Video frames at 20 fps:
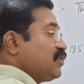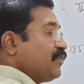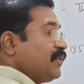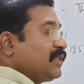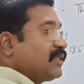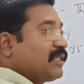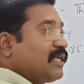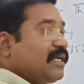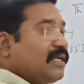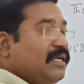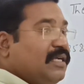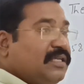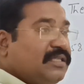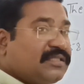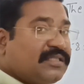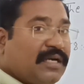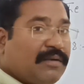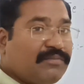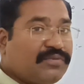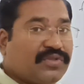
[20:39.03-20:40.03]
with
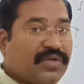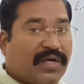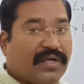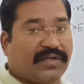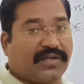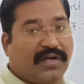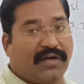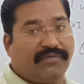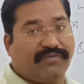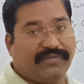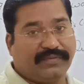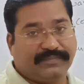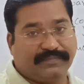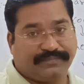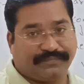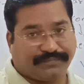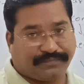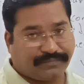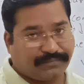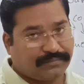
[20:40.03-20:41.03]
some sort of
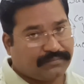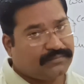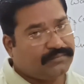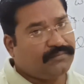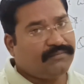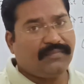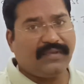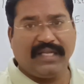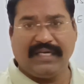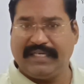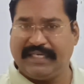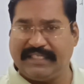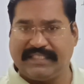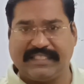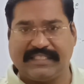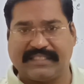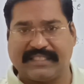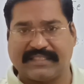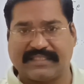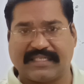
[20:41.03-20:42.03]

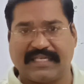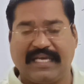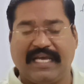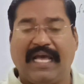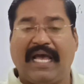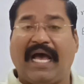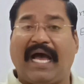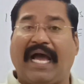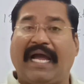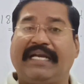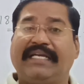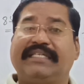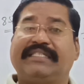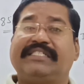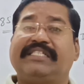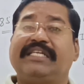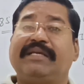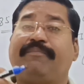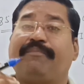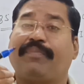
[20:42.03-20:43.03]
decisions, and
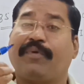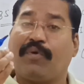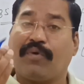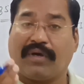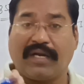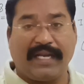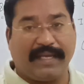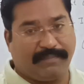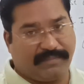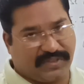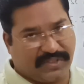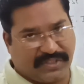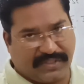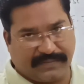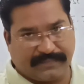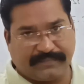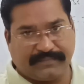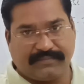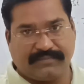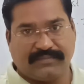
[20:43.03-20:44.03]
she
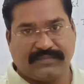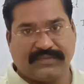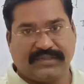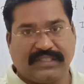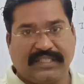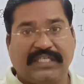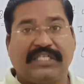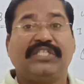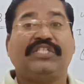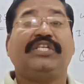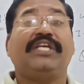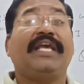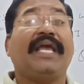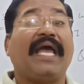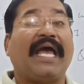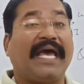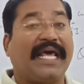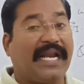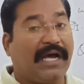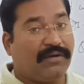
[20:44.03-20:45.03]
proclaims, she
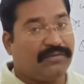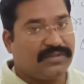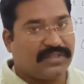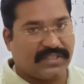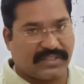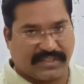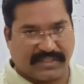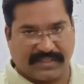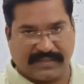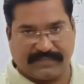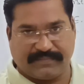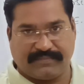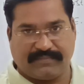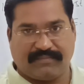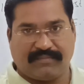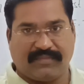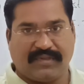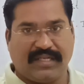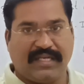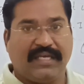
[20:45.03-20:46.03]
announces,
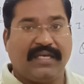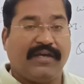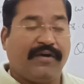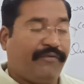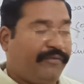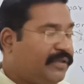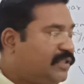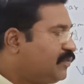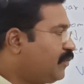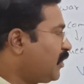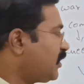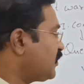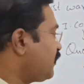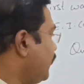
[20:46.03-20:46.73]
which was